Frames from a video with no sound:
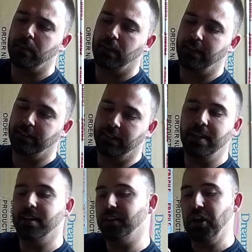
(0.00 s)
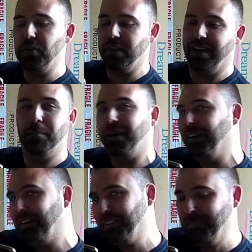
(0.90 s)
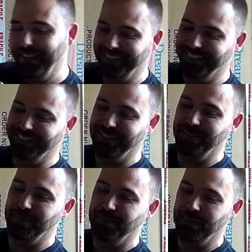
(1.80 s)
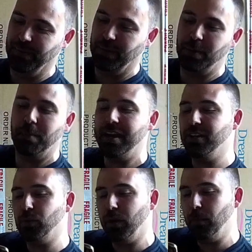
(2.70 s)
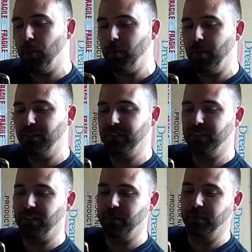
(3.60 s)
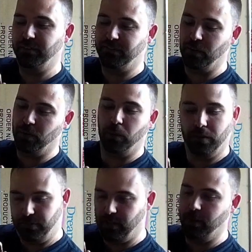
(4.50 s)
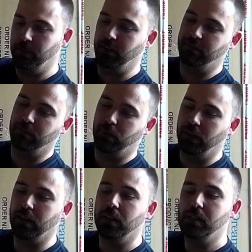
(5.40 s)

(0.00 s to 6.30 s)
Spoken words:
And he's like, yeah, I know that. And my last message to him was, well, may as well pop over the night before once I'm home from work.